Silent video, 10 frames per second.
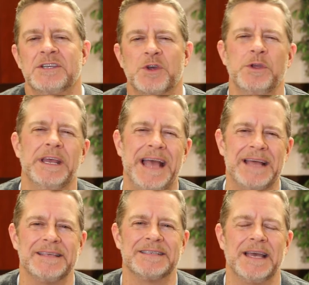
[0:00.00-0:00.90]
So you'd
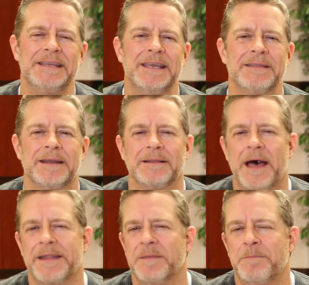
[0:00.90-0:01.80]
had this idea that a
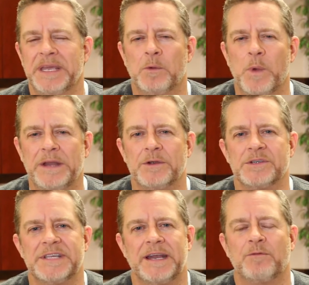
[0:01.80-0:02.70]
lot of the big
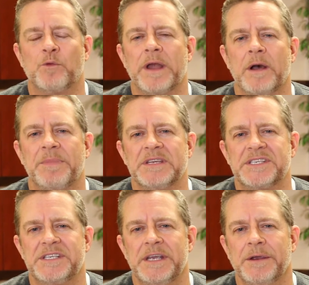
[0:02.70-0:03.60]
winners that have run up
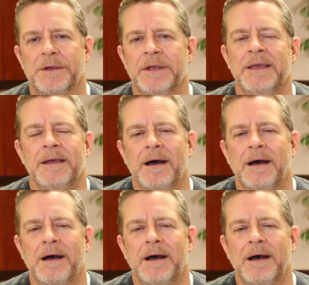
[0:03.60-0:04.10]
this year,